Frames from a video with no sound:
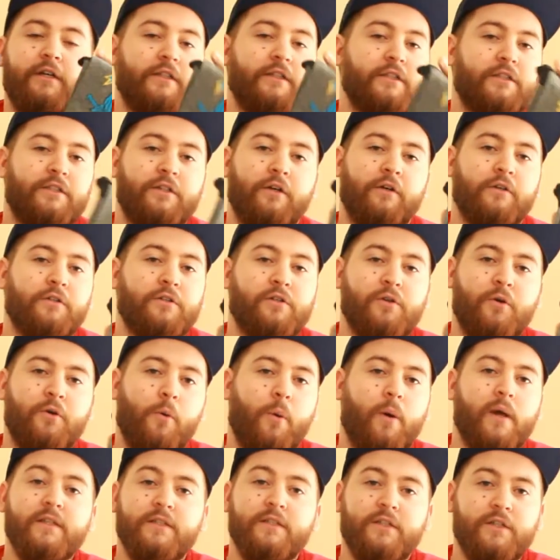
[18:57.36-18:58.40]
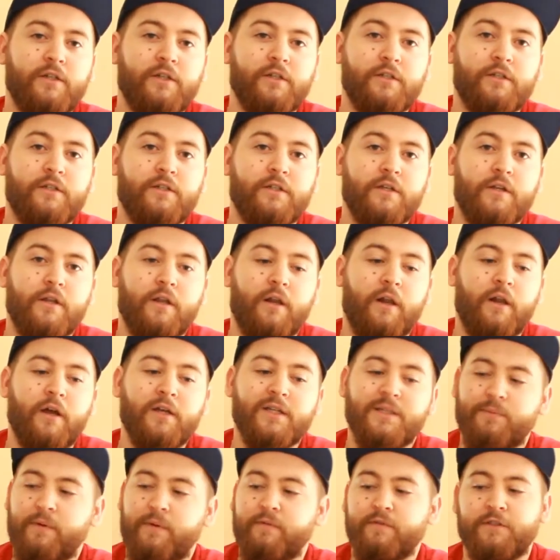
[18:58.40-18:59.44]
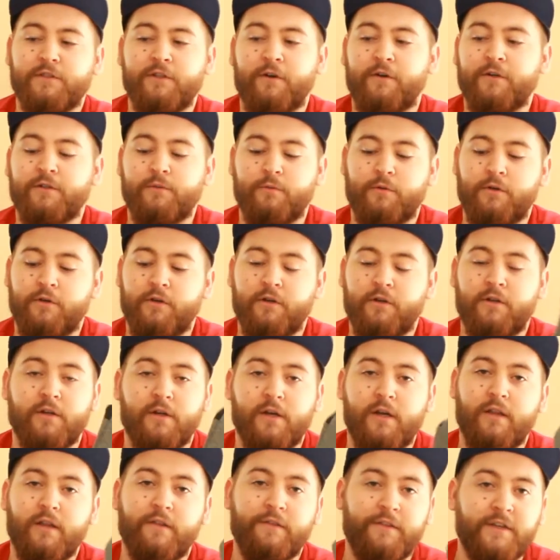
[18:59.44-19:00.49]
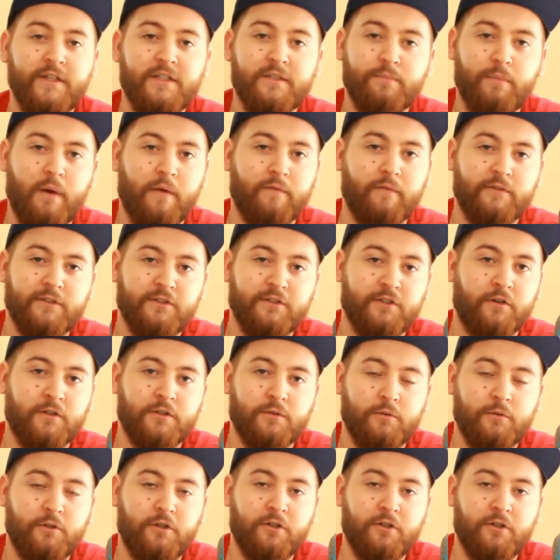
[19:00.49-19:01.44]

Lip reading: The socks are always good. Last month's socks were good. This month's socks were